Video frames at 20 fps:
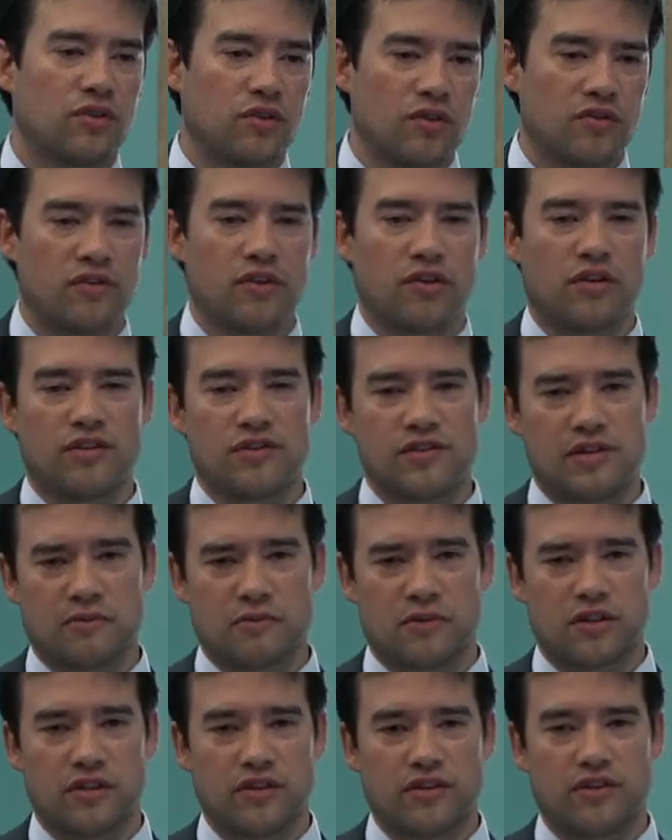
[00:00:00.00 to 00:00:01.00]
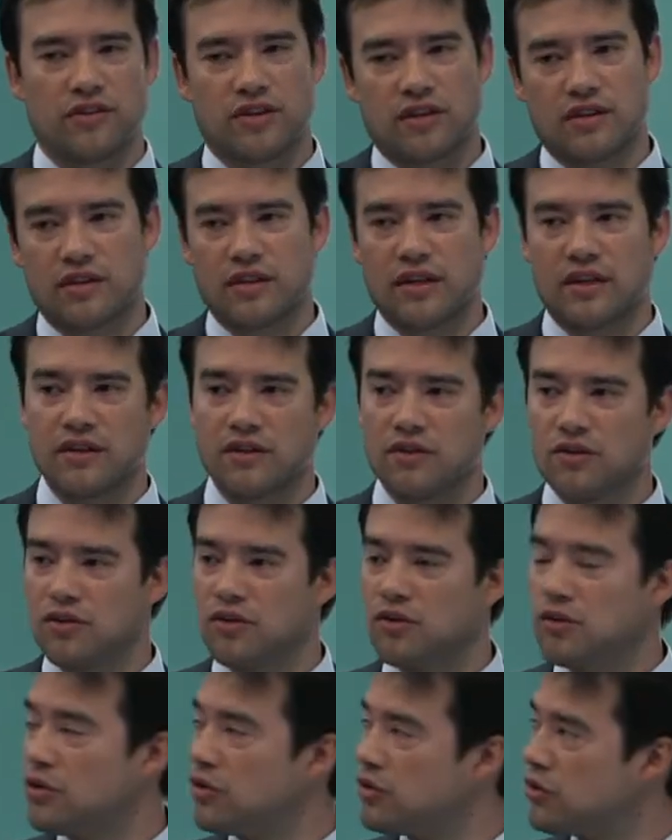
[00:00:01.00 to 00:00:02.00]
if you list somewhere else, then
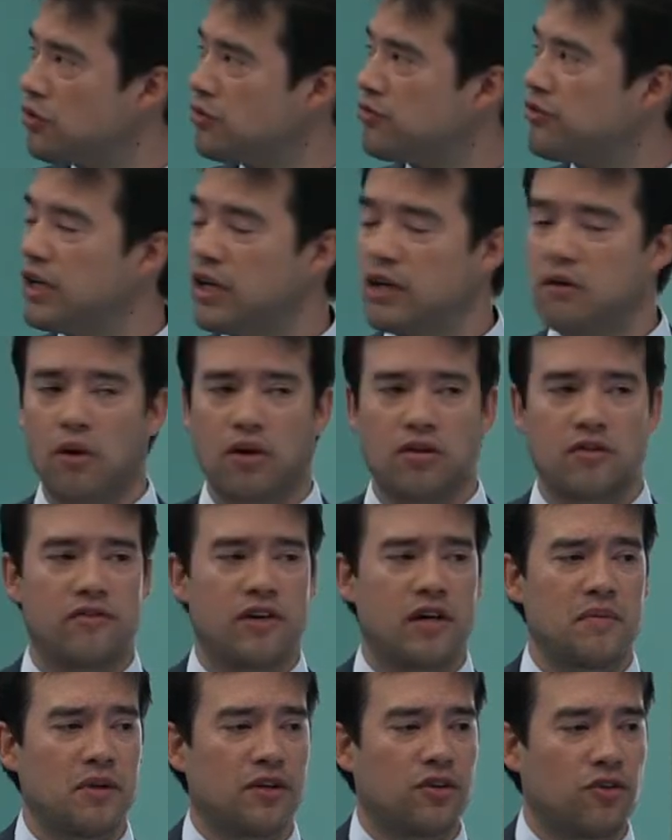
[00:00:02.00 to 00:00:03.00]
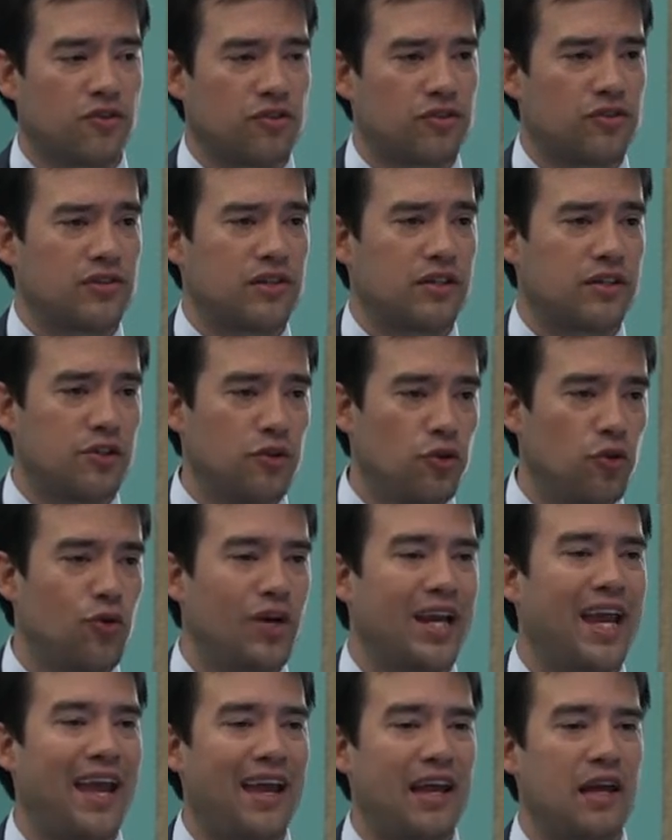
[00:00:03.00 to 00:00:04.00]
you don't really qualify because those are
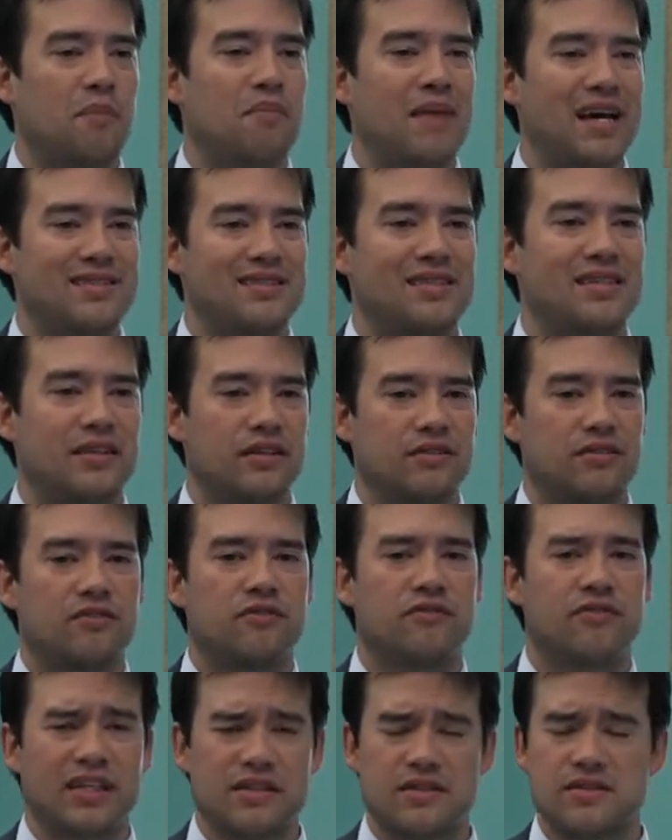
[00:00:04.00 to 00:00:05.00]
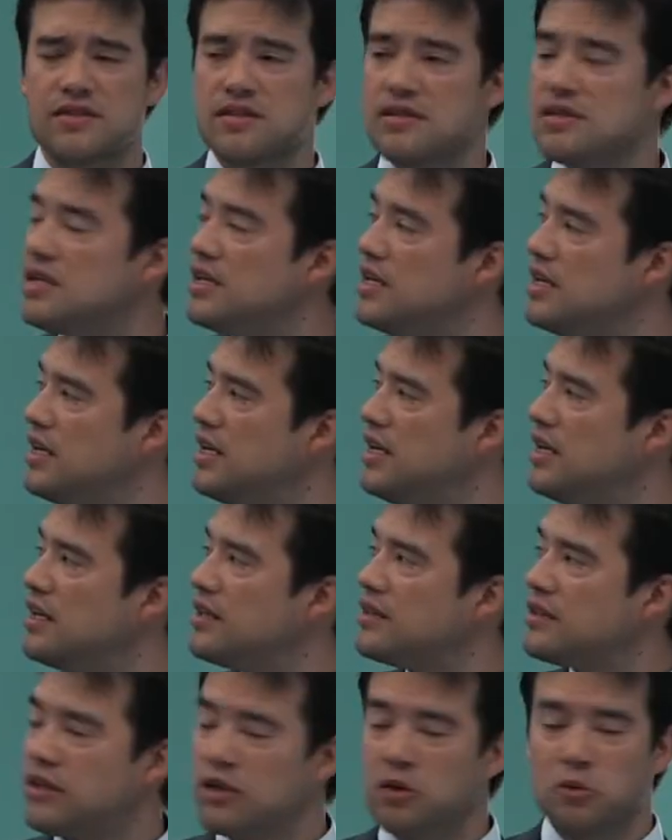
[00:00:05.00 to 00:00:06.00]
UK mandated funds
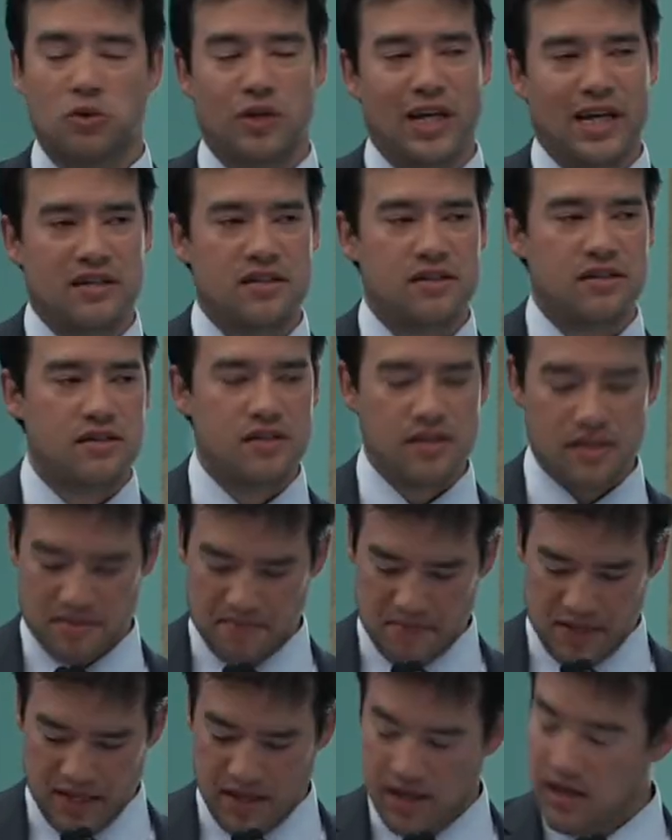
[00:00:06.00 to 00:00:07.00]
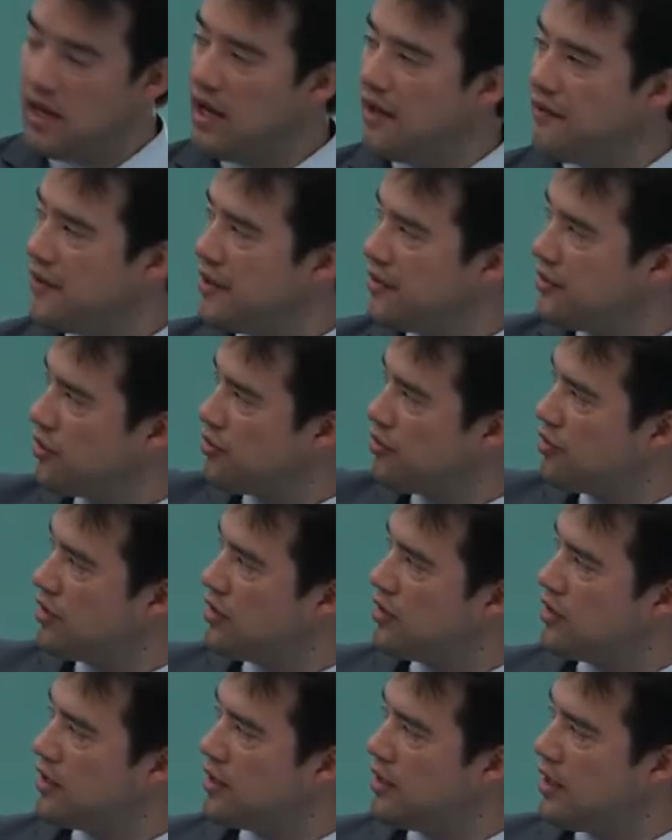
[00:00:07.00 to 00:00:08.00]
that you would access. And that's
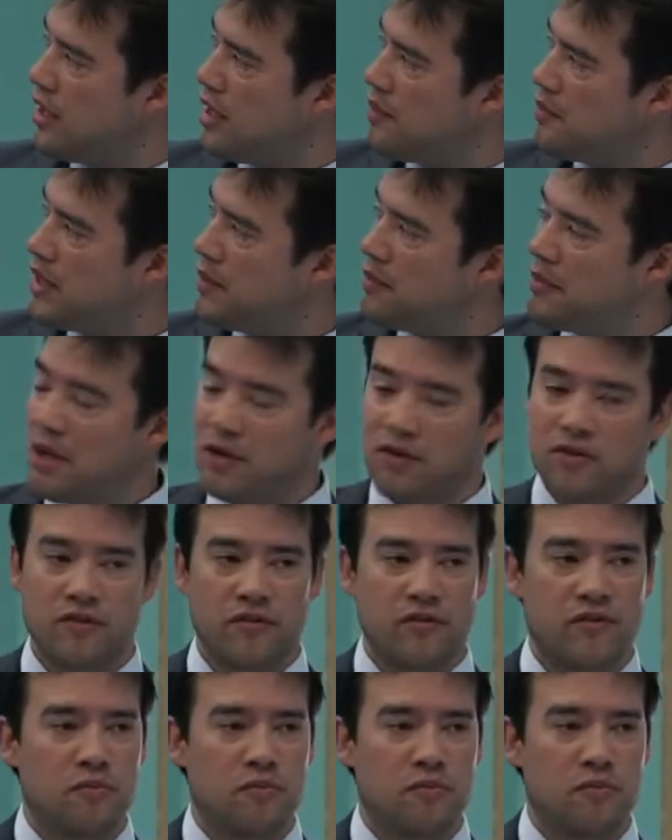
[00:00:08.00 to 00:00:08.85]
obviously amount of